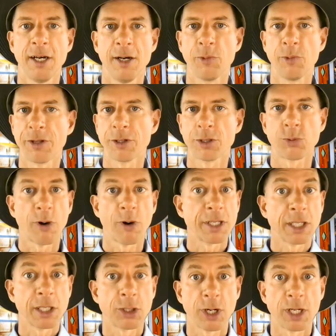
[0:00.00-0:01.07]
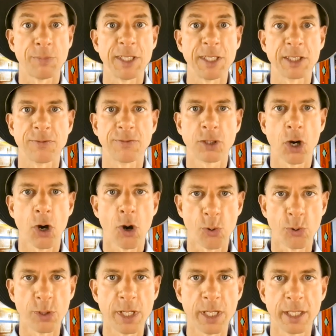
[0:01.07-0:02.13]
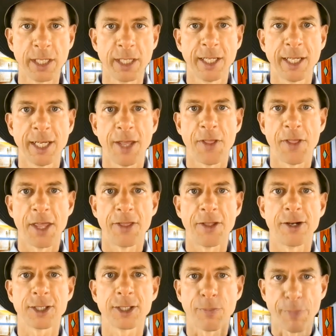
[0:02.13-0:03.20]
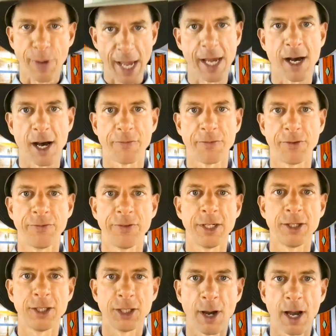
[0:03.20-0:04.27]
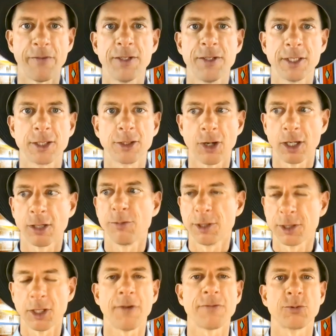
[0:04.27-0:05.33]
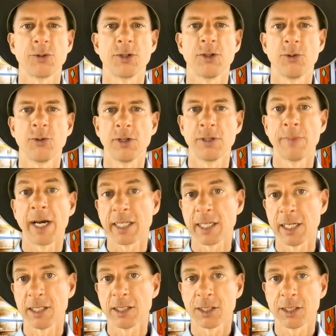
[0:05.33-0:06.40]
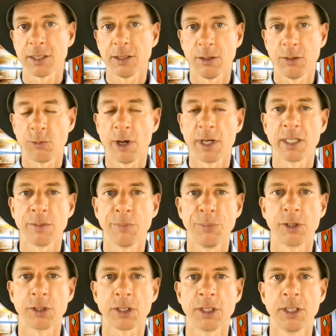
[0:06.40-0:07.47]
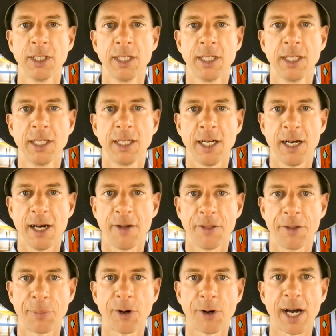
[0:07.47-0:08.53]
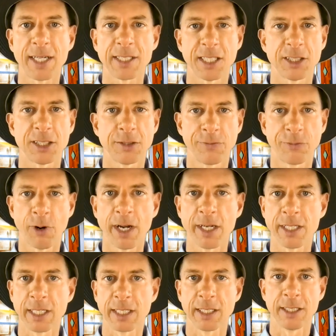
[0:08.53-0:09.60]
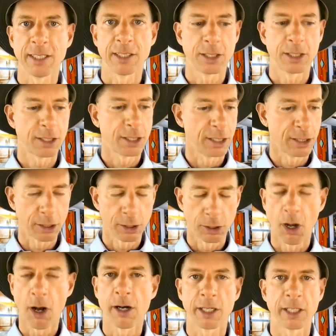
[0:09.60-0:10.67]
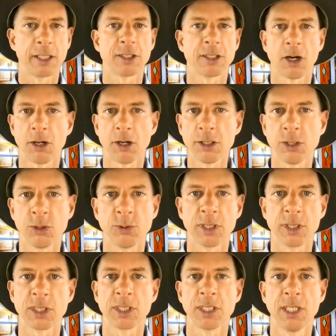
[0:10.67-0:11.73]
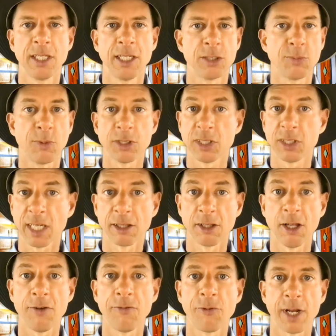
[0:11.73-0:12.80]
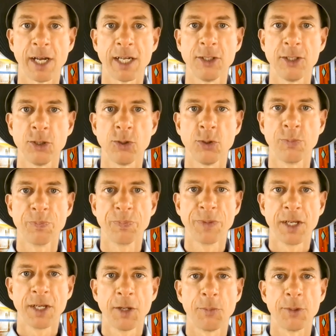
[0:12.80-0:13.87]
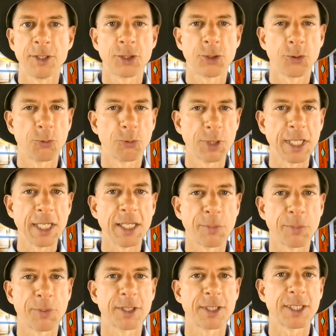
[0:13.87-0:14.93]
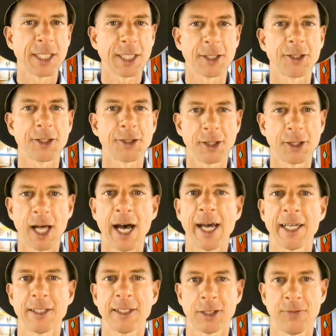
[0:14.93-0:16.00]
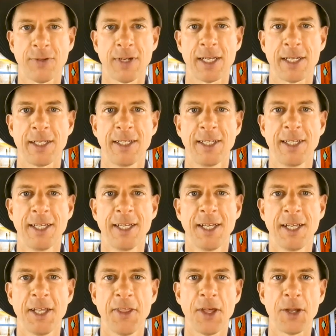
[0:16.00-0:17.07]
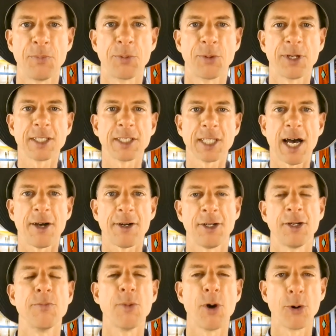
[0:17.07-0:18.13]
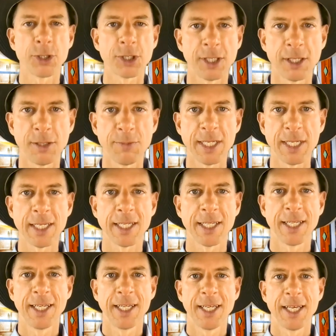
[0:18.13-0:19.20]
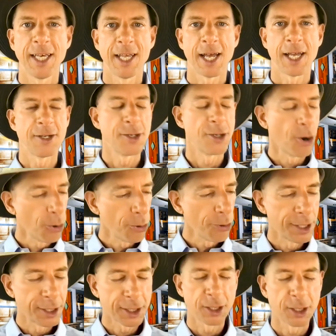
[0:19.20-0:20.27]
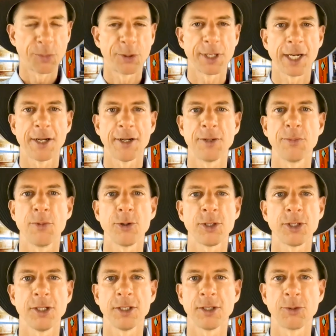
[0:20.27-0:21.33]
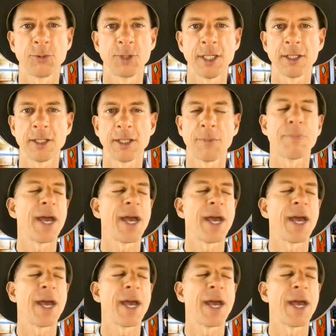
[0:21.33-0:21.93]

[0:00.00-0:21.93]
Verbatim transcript: um, whether it's writing a great piece of code and then there's the payoff of here you have this incredible software or in my case writing a book uh, the process of writing is it's long and it's arduous as much as i love what i do but to read a particular line sven that brings out an emotion in me and I know that it's going to bring out an emotion in the reader, the